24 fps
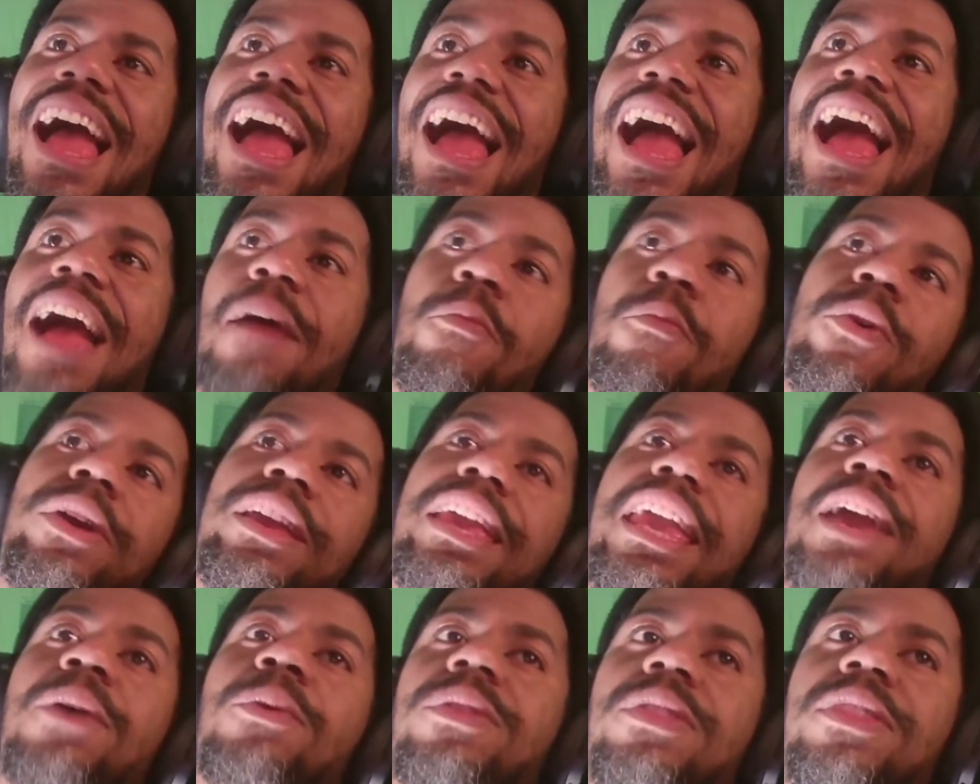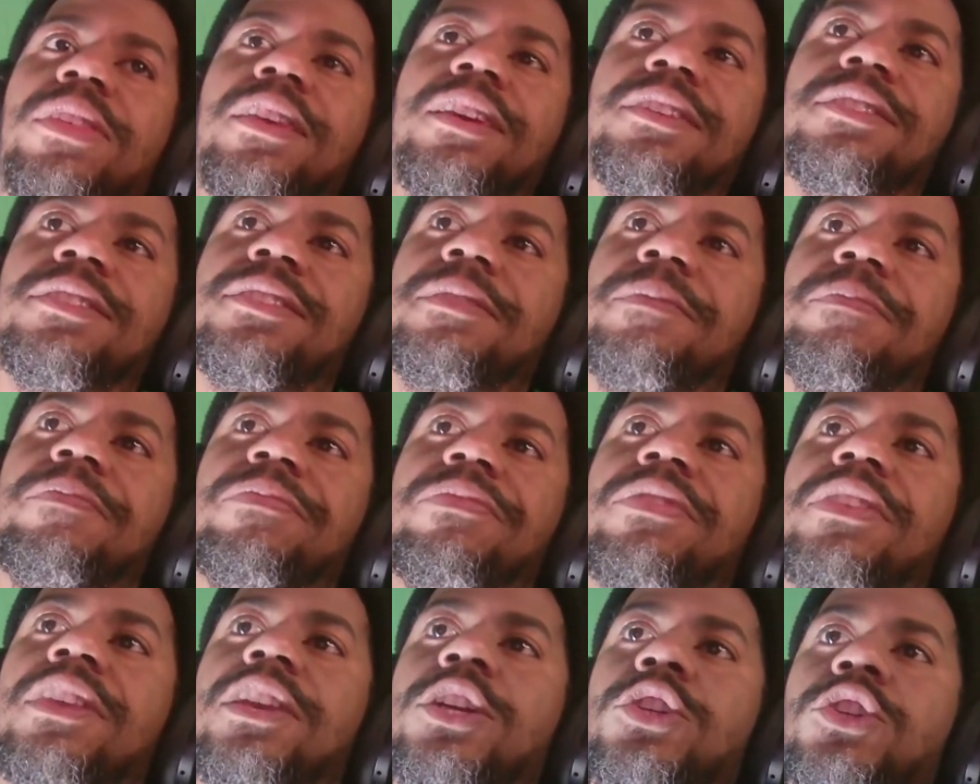I'm okay with this,
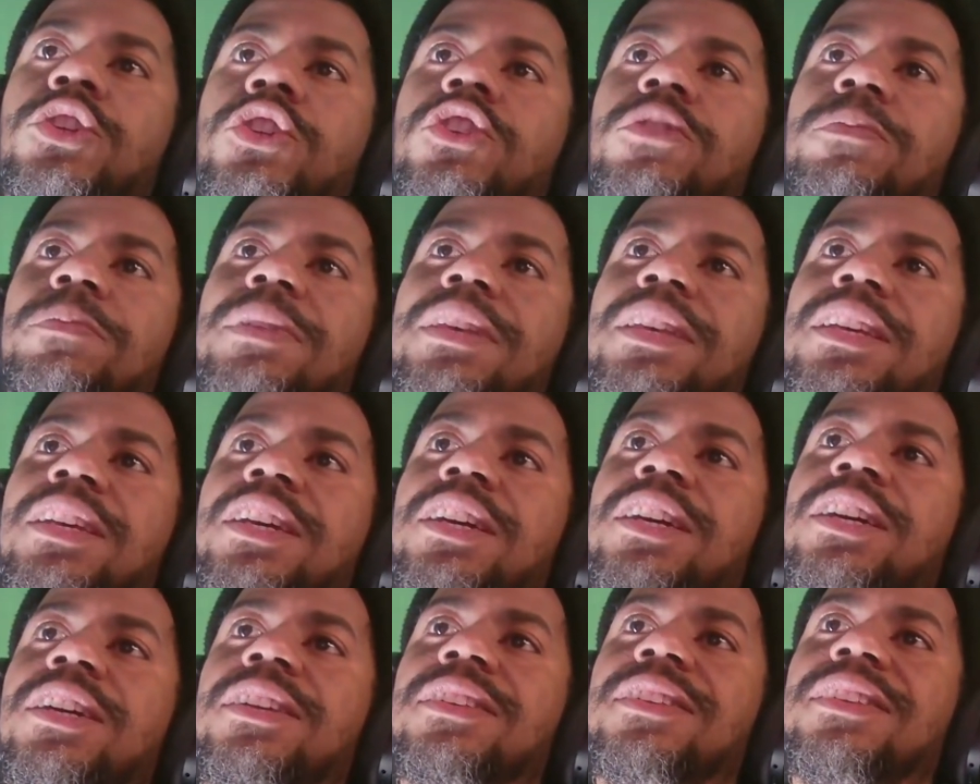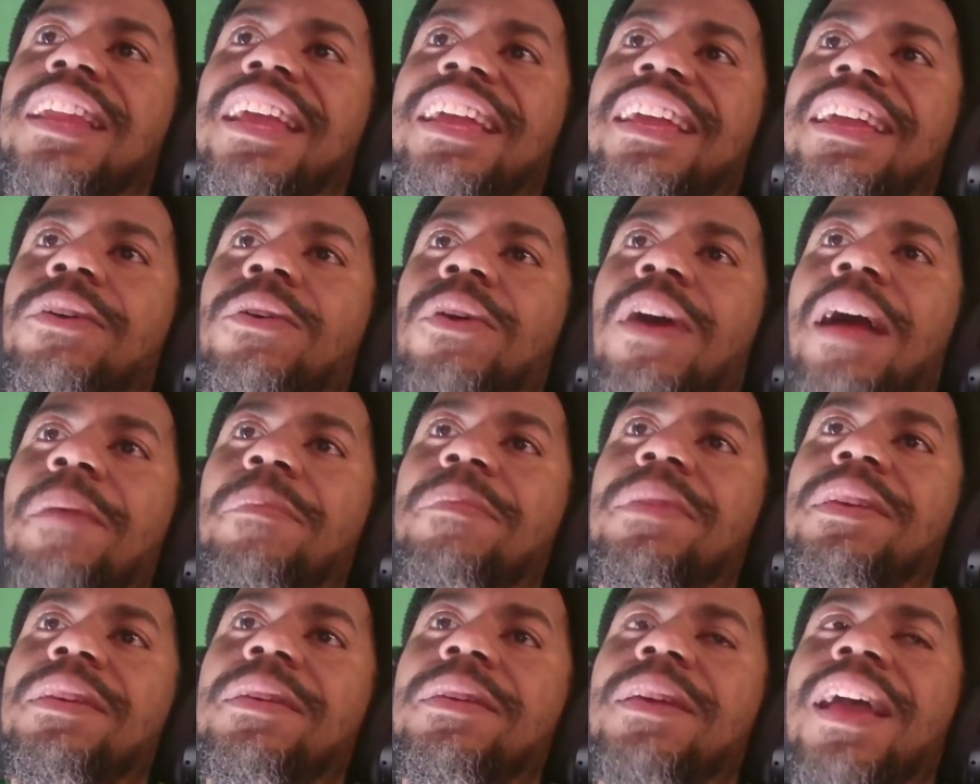just because, like, I
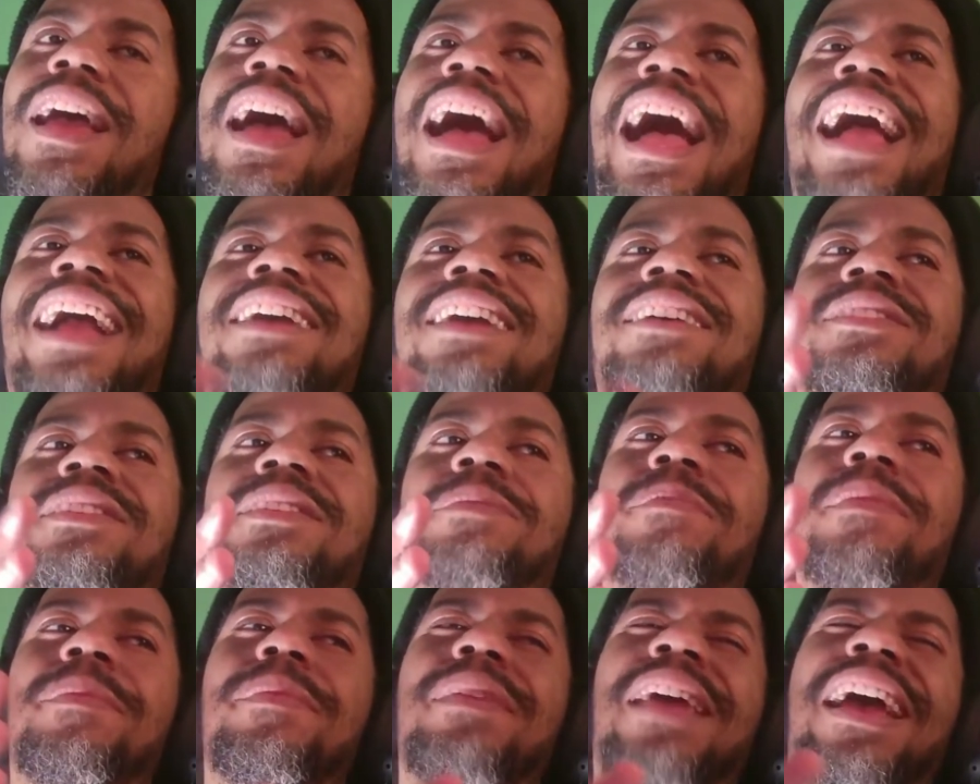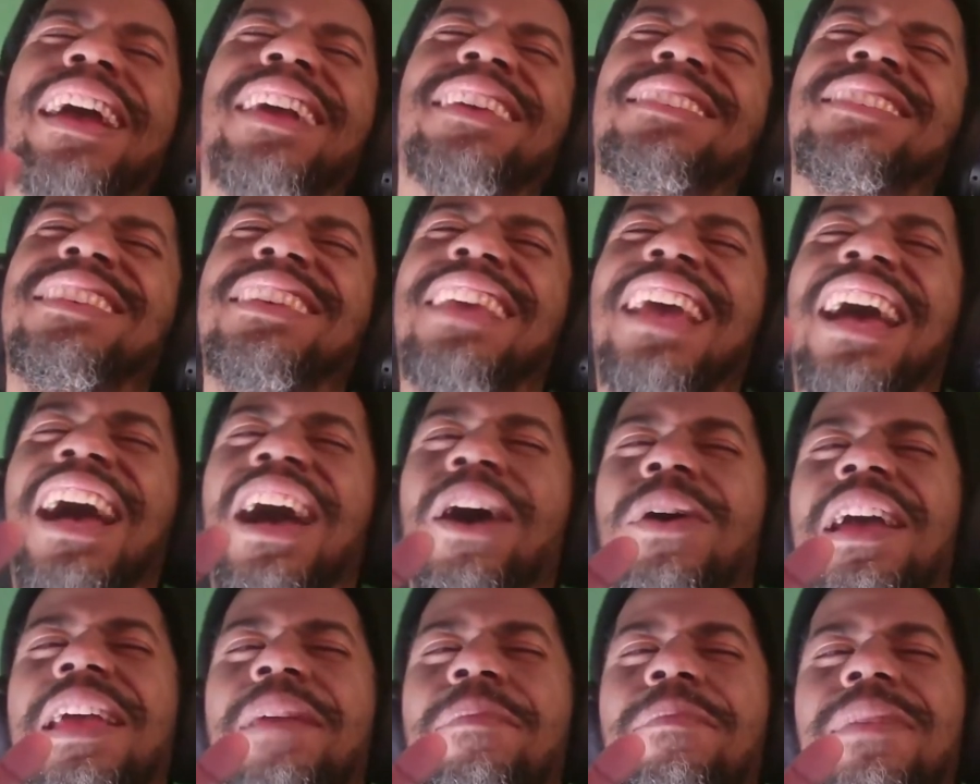mean, I can see how
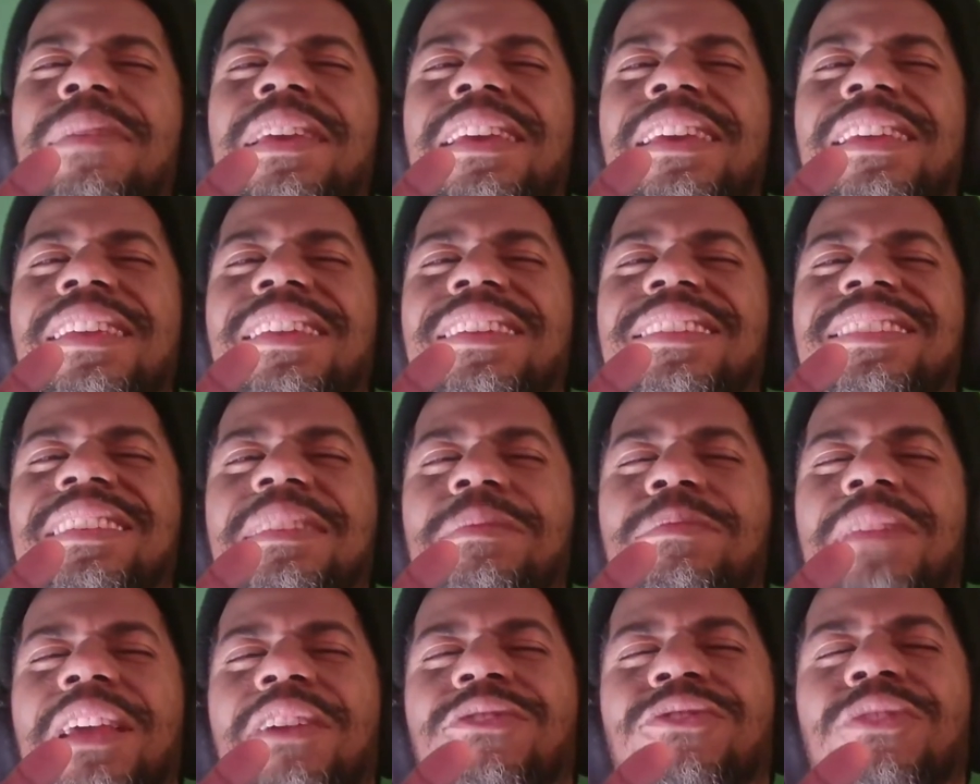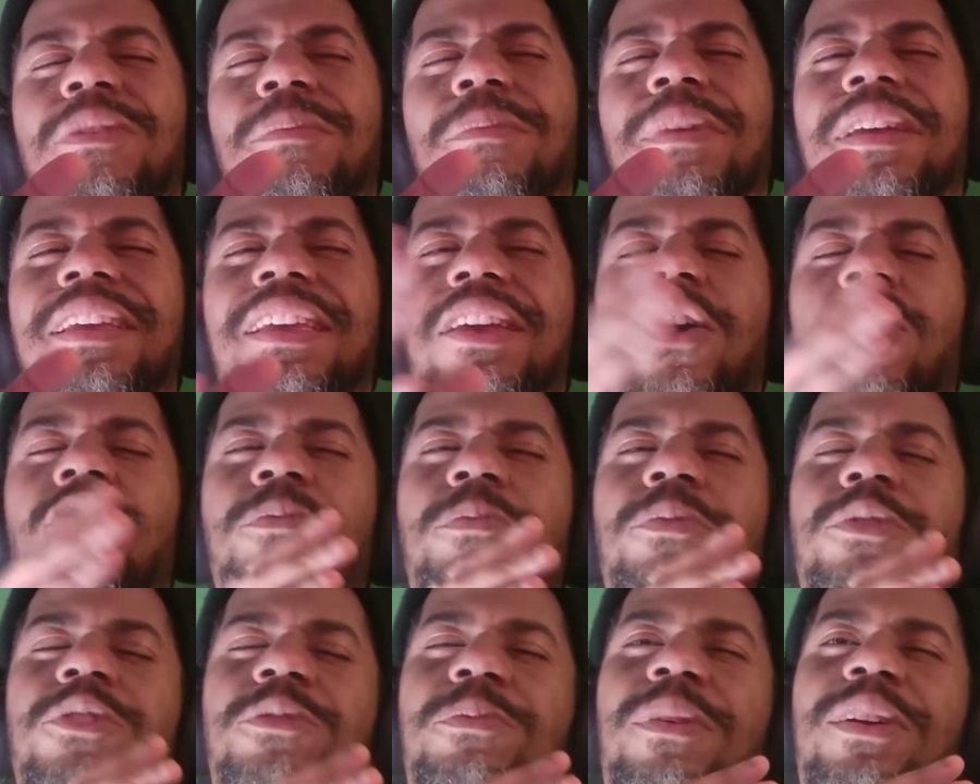it may seem like from Miguel's
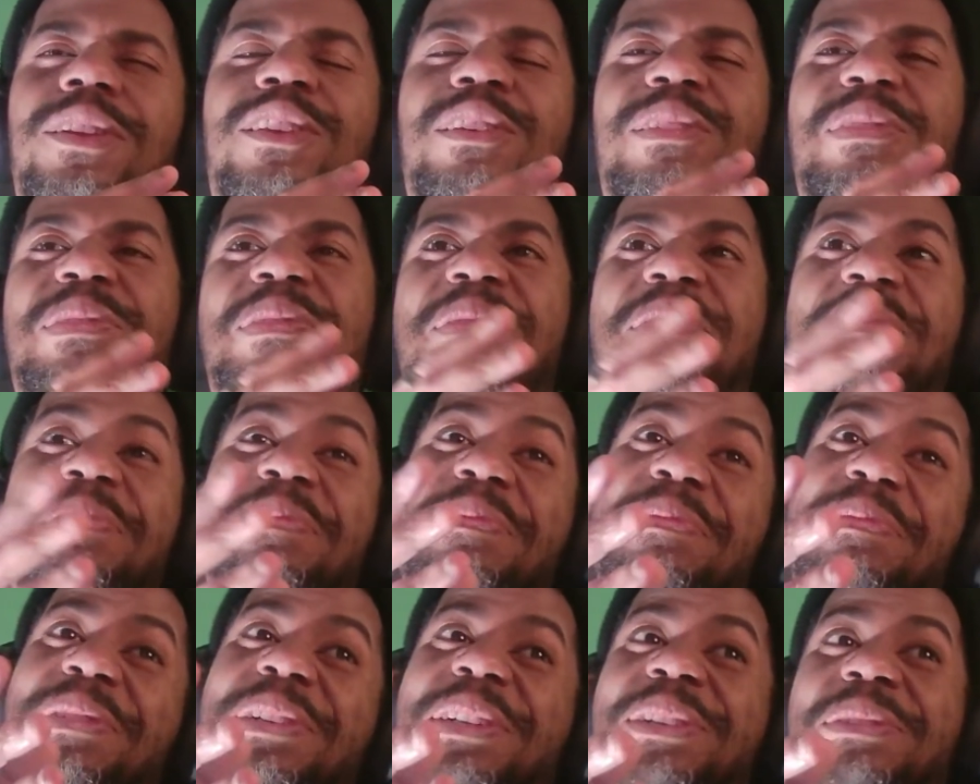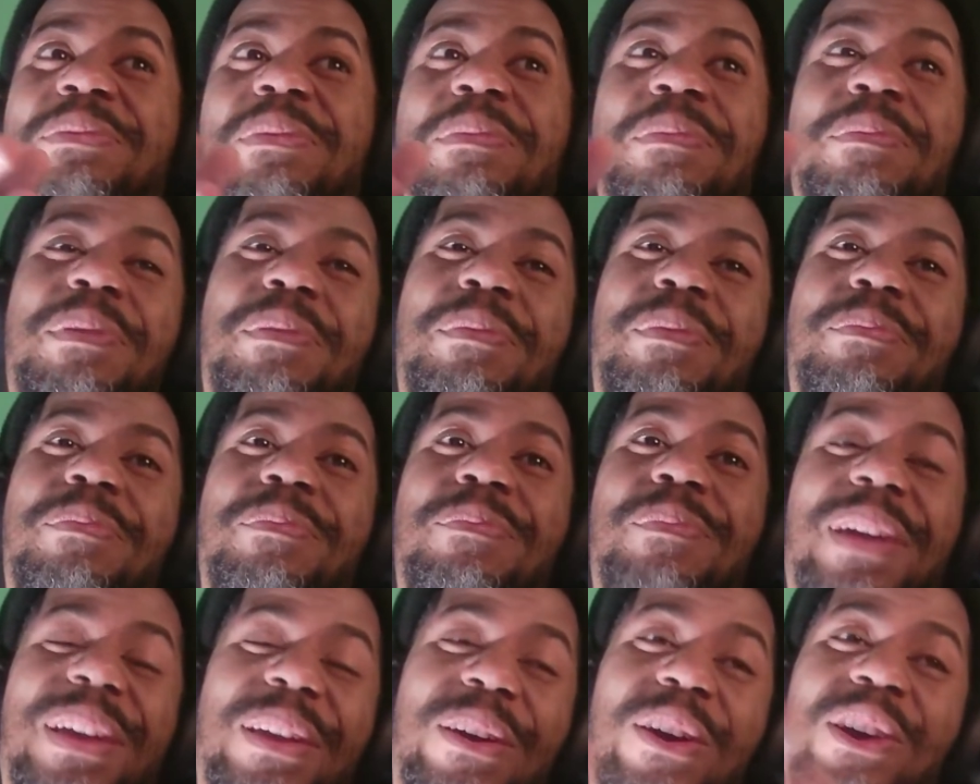perspective, because from
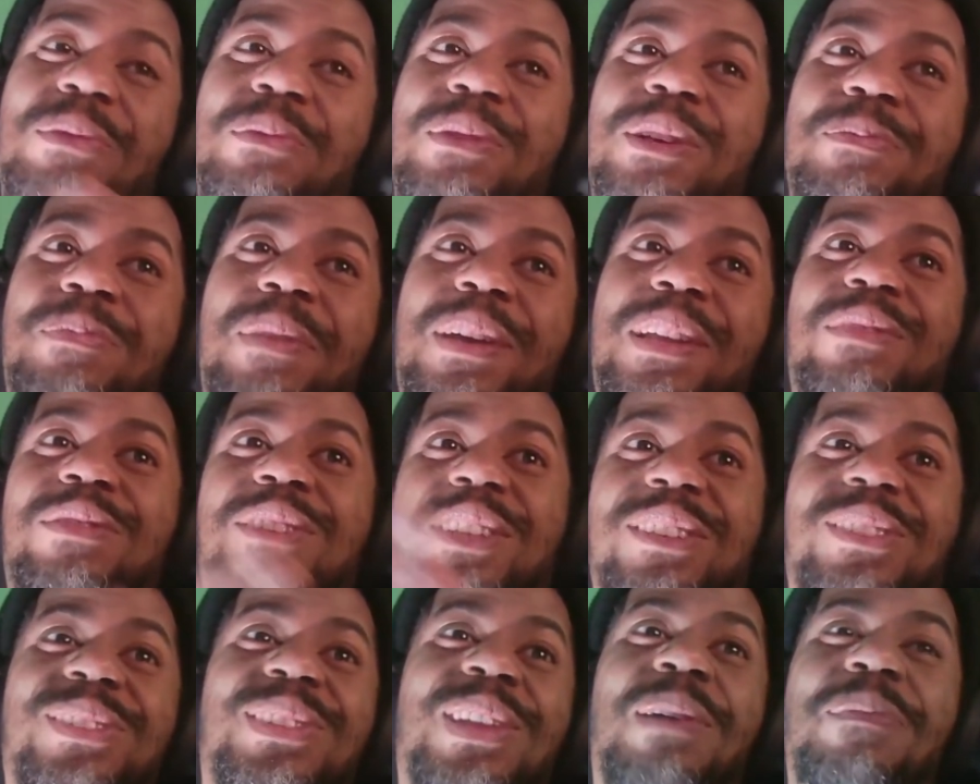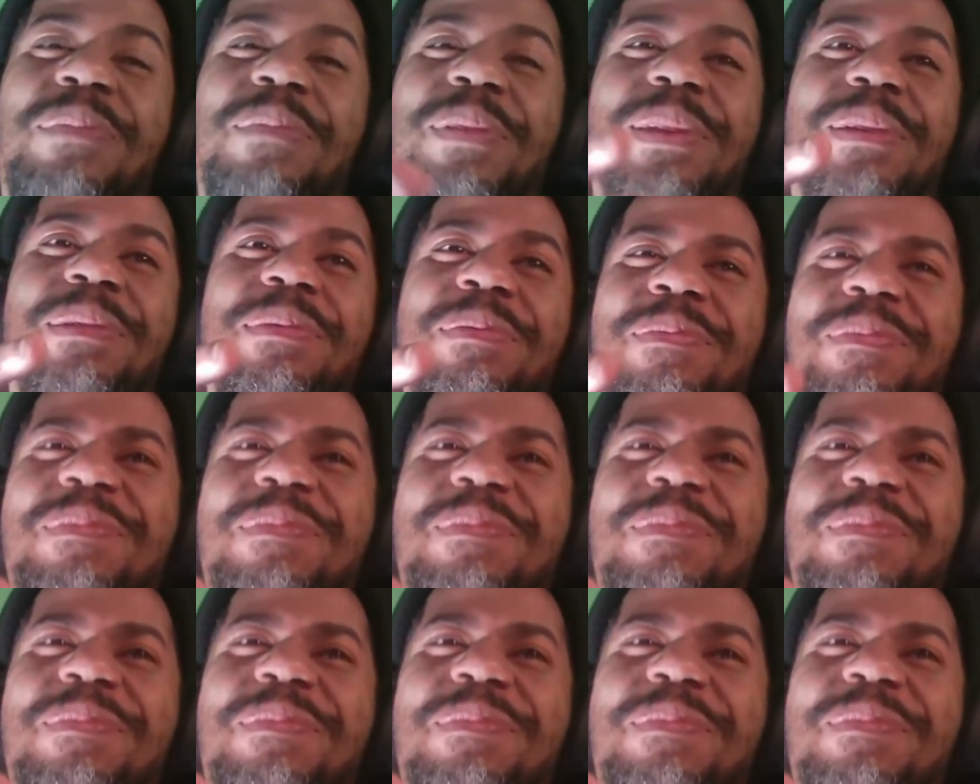Miguel's perspective, she's dumping him.